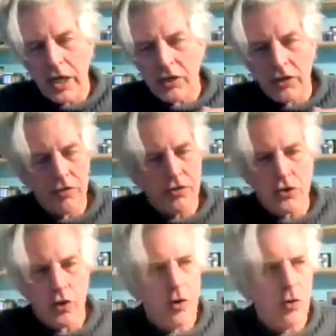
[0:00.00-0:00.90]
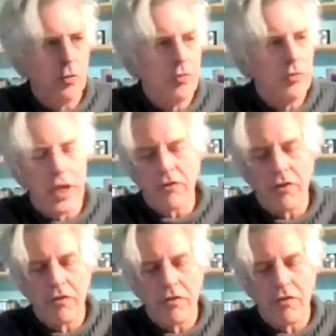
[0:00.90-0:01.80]
so, like for
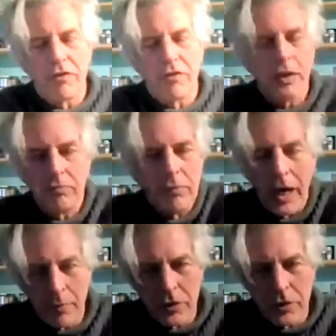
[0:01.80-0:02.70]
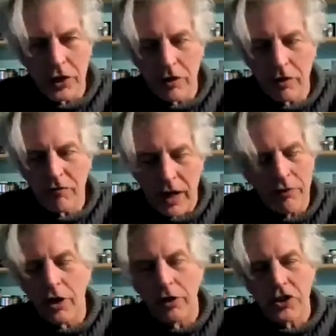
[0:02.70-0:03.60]
my bottom tier,
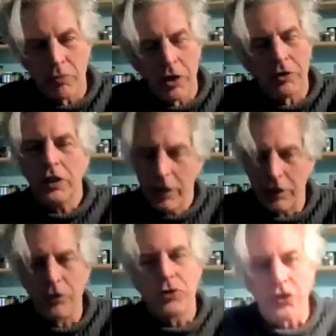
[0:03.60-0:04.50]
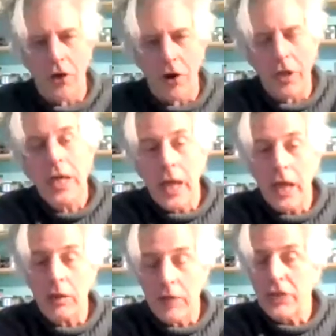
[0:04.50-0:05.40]
$5 a month, you get a new song.
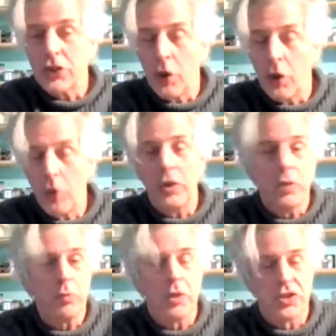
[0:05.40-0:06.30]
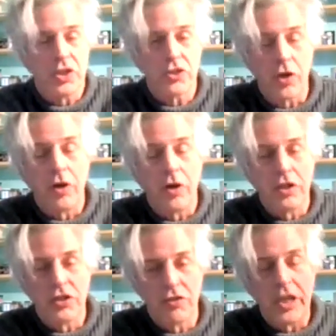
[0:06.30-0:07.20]
And that's the only place that song is
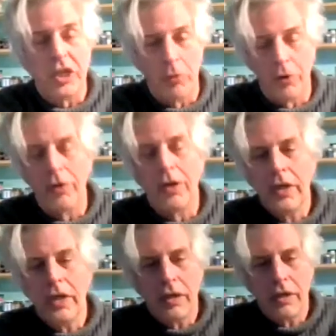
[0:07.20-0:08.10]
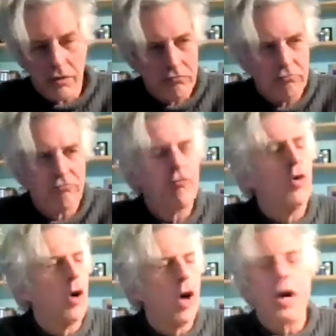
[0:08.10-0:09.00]
available
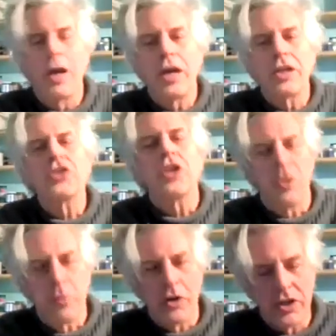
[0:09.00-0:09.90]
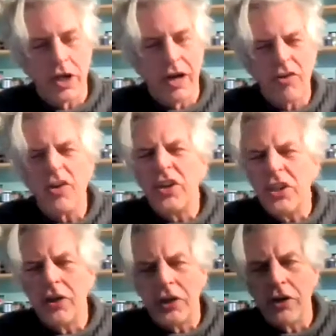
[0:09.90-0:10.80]
for an extended period of time, for a
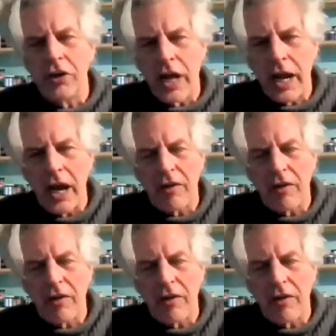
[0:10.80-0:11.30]
year to year and a half.